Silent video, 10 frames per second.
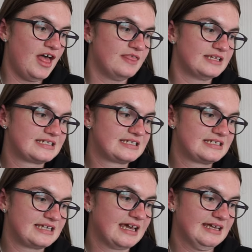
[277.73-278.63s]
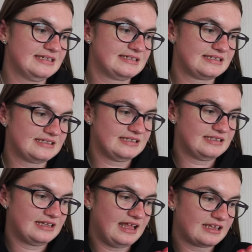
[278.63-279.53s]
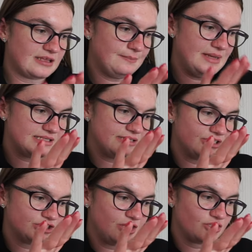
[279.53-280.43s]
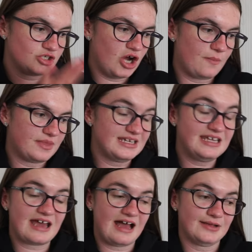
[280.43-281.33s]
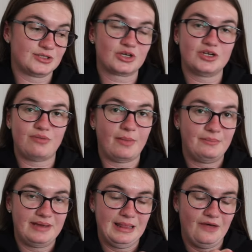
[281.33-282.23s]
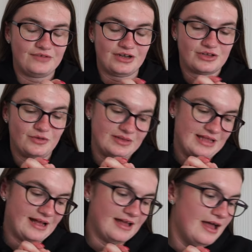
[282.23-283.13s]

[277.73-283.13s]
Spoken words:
the stickers, the, like, the bits that are actually on top, the decals are going to probably peel off, and I don't want that.